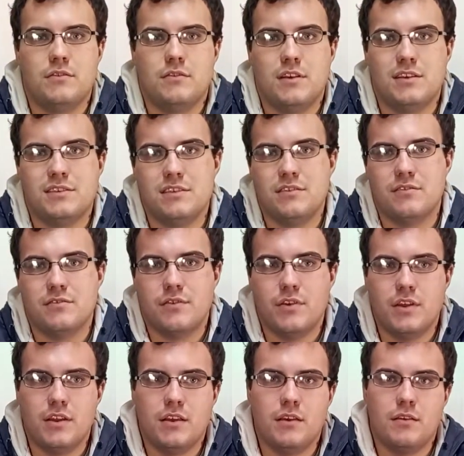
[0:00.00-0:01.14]
doesn't
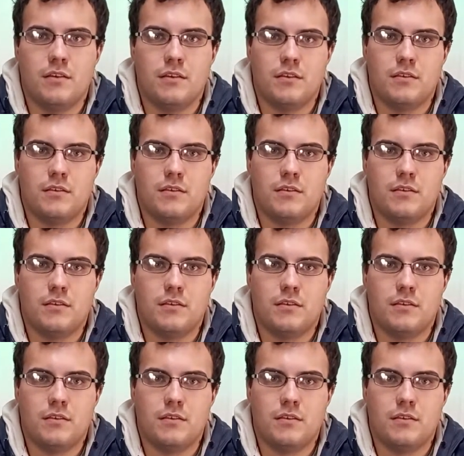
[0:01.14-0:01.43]
really